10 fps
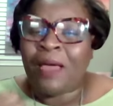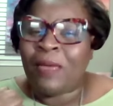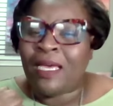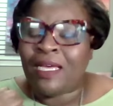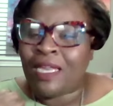I
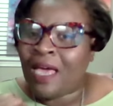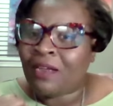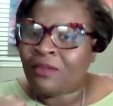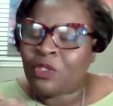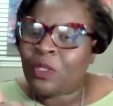make a
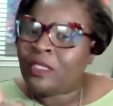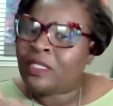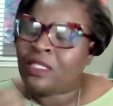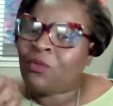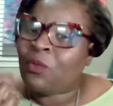lot of
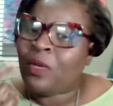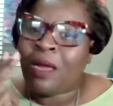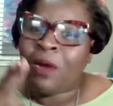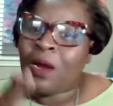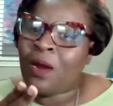choices of when
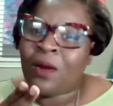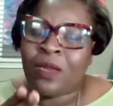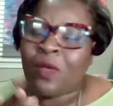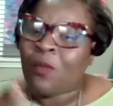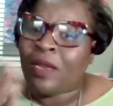I'm
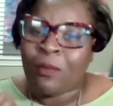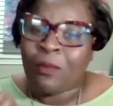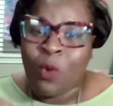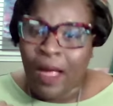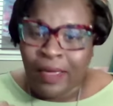heard and when
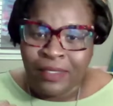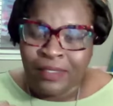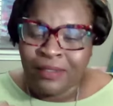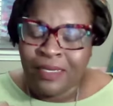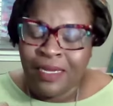I'm quiet.